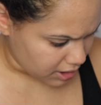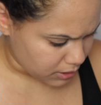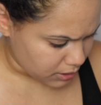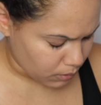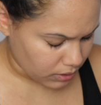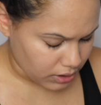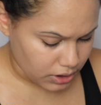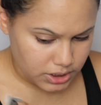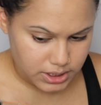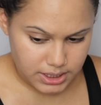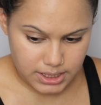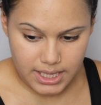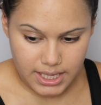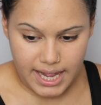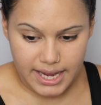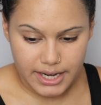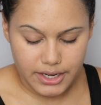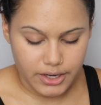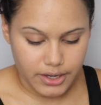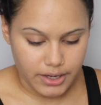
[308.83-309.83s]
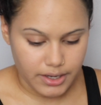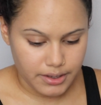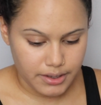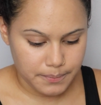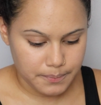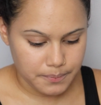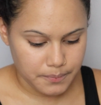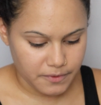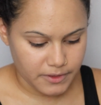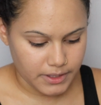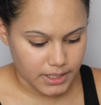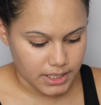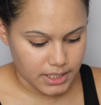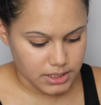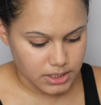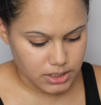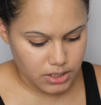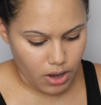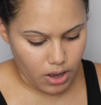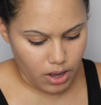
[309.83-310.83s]
one looks lighter.
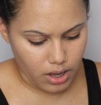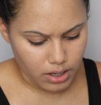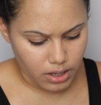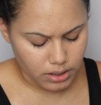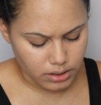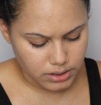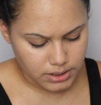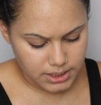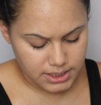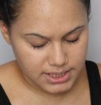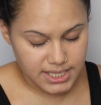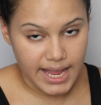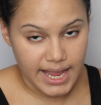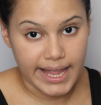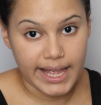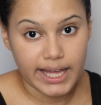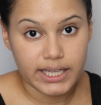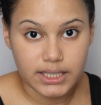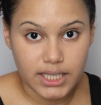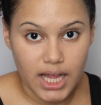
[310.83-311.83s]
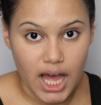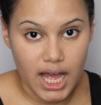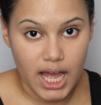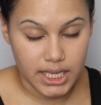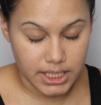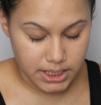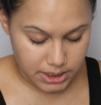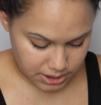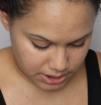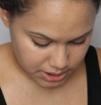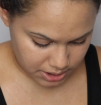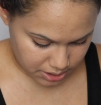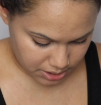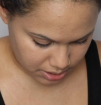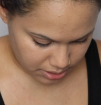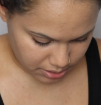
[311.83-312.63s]
It's called Tan Lines.